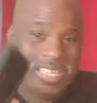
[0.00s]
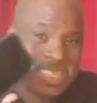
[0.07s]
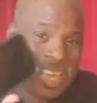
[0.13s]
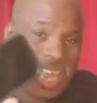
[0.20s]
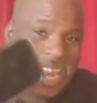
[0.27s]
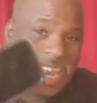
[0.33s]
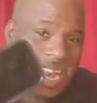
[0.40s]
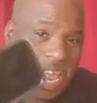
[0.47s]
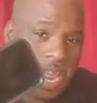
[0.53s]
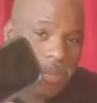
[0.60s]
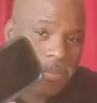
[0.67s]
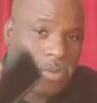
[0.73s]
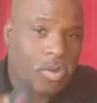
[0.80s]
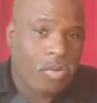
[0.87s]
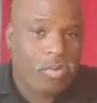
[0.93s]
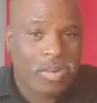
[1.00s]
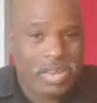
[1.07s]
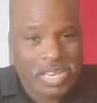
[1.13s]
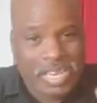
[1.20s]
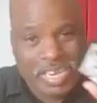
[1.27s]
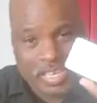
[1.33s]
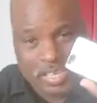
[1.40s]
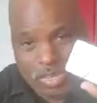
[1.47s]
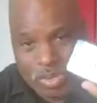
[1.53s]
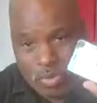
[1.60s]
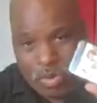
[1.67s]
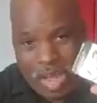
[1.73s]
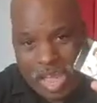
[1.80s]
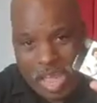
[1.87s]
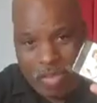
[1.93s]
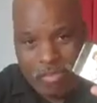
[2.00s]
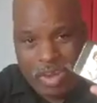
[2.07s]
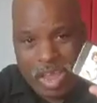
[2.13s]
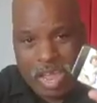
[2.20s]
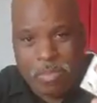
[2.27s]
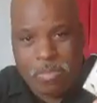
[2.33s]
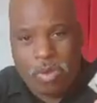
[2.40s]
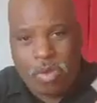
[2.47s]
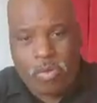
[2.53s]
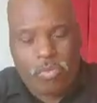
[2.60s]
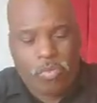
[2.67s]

This got night mode. This do not have night